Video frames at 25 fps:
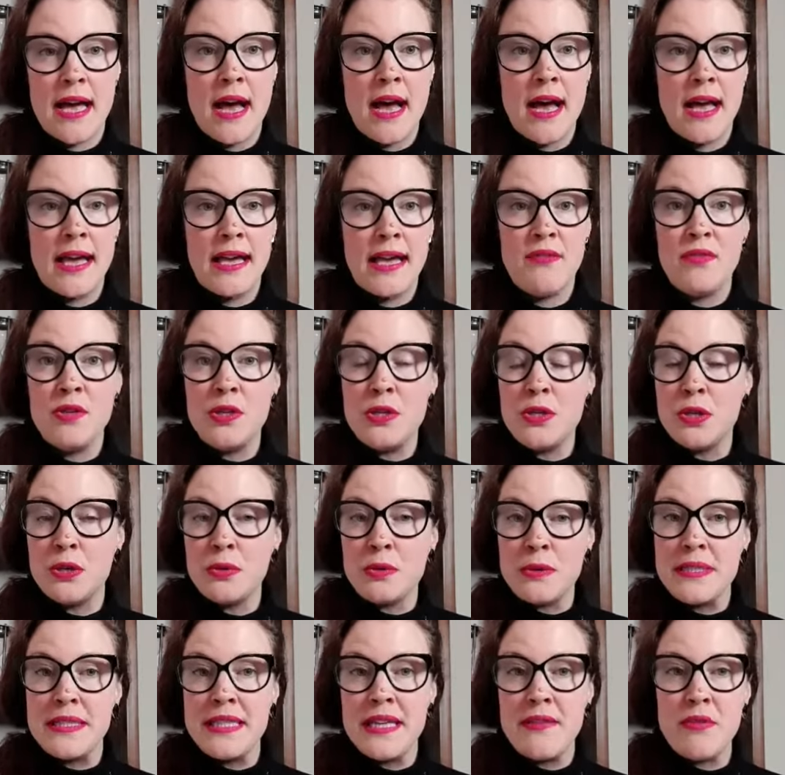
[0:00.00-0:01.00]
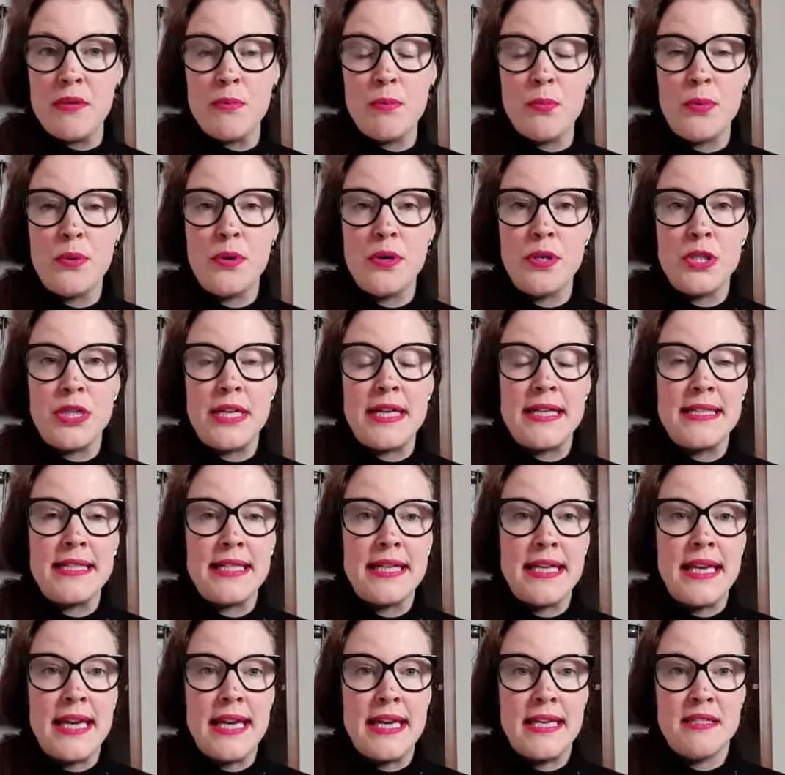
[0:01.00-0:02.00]
Uh, if you don't know Stephen Porges,
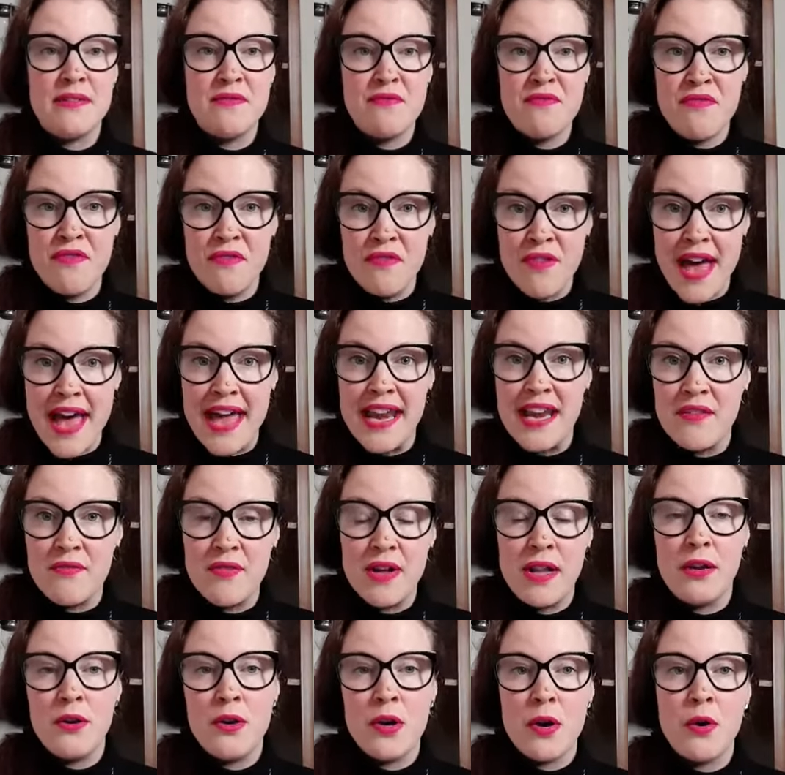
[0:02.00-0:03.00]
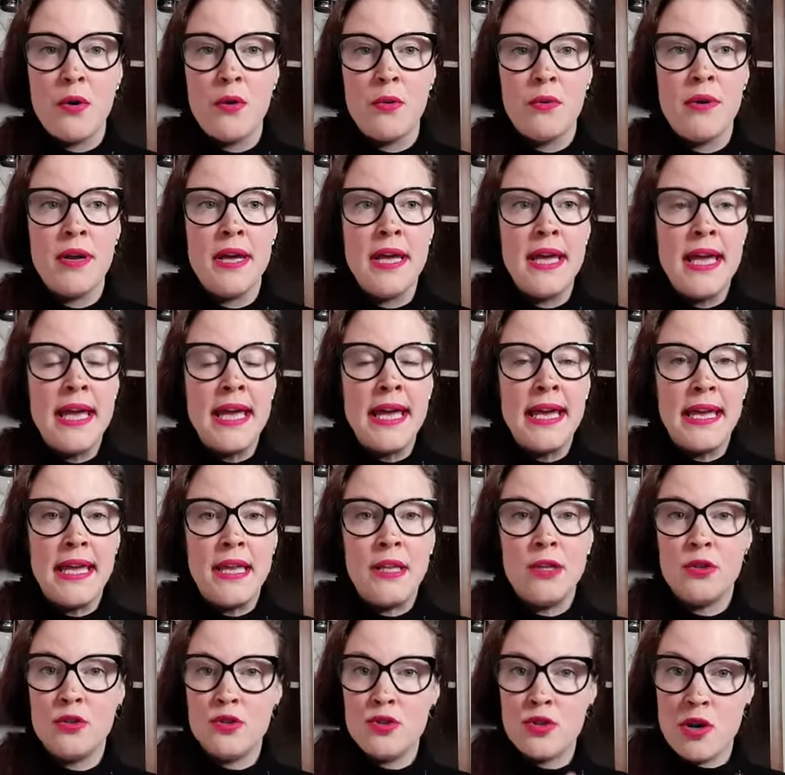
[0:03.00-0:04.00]
he is very well known in
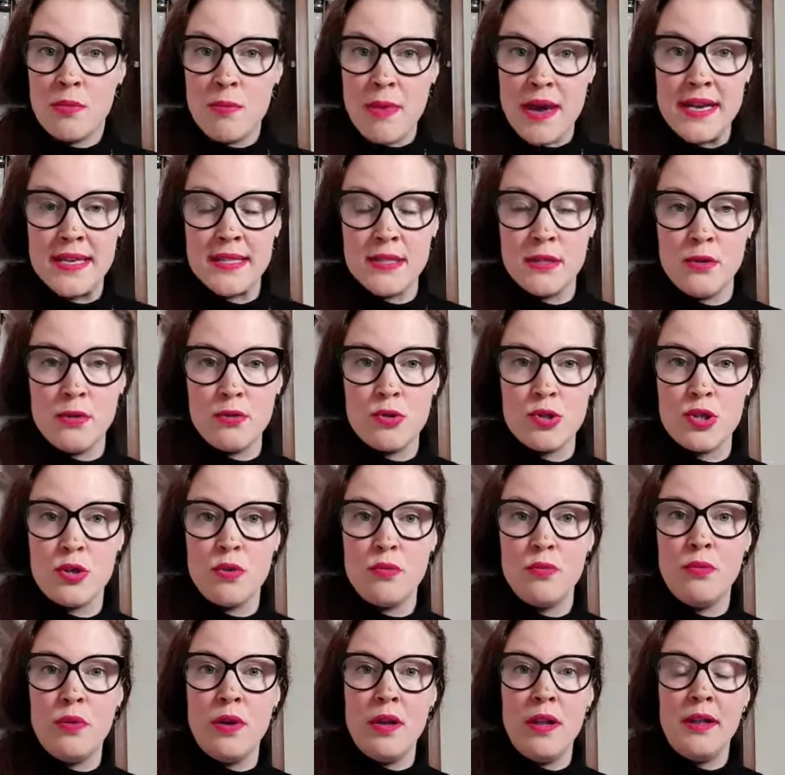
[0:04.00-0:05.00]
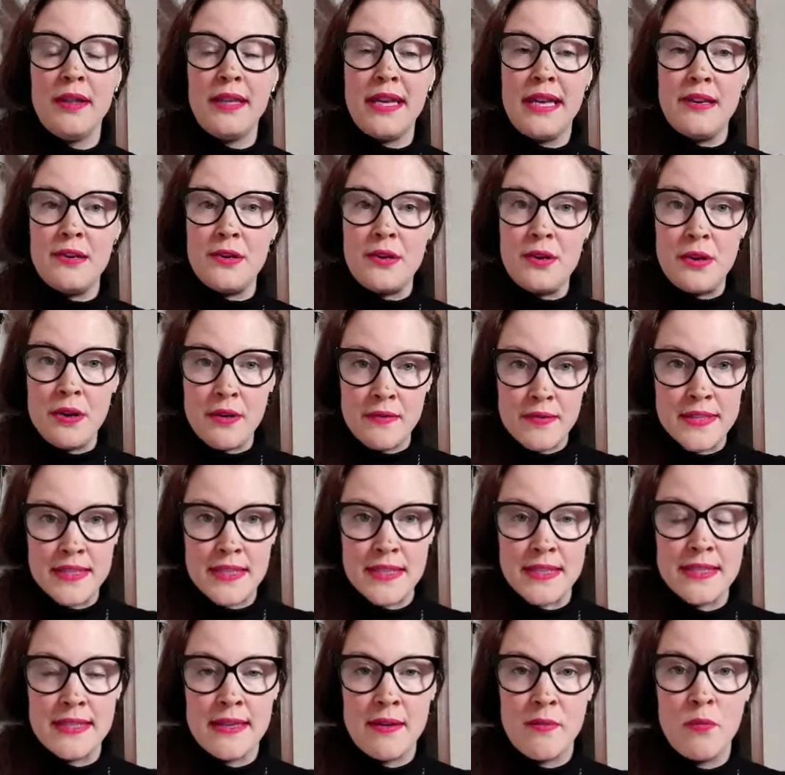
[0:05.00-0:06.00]
the trauma resolution world, in the nervous
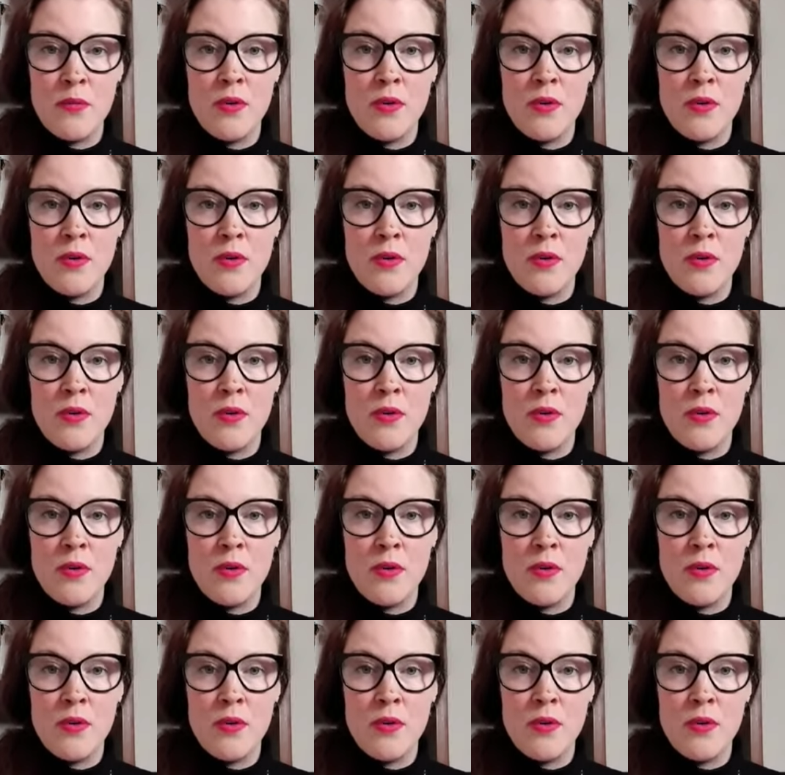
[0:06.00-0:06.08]
system